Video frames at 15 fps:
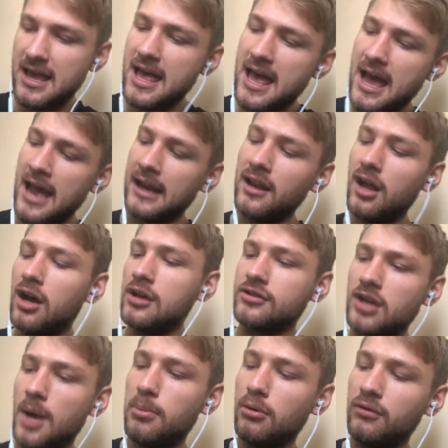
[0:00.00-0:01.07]
And last
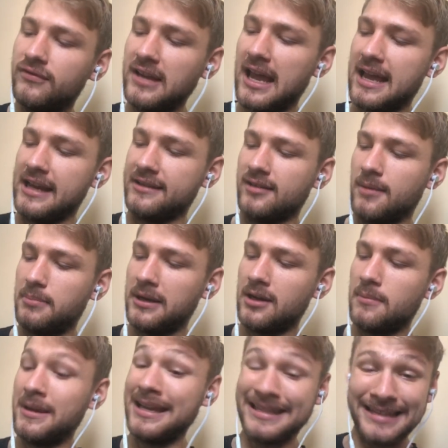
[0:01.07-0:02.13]
couple of days I've been a
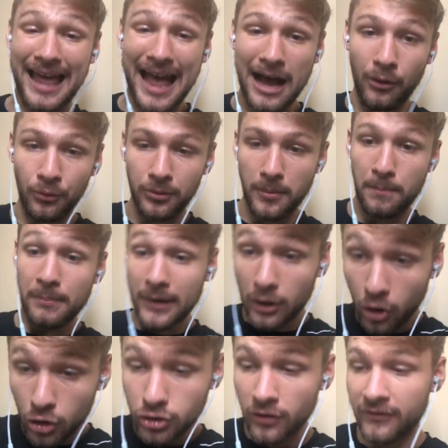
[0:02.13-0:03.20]
bit down
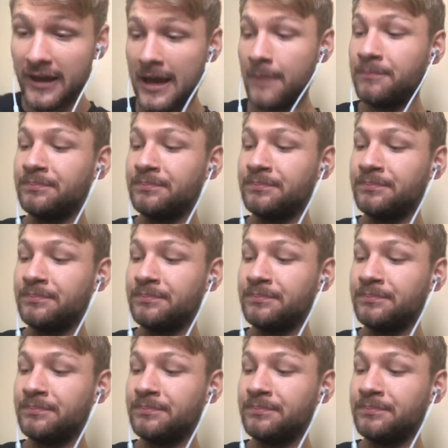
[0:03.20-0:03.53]
because of that.